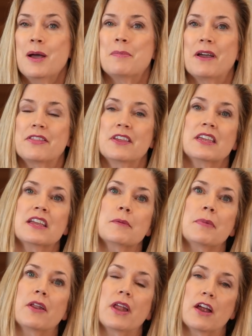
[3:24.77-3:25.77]
by thinking
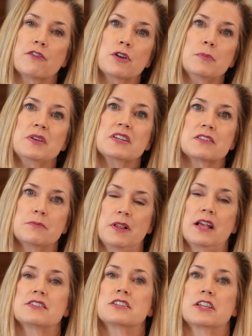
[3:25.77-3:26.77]
about every piece of
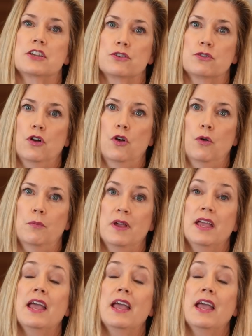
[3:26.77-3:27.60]
plastic in your home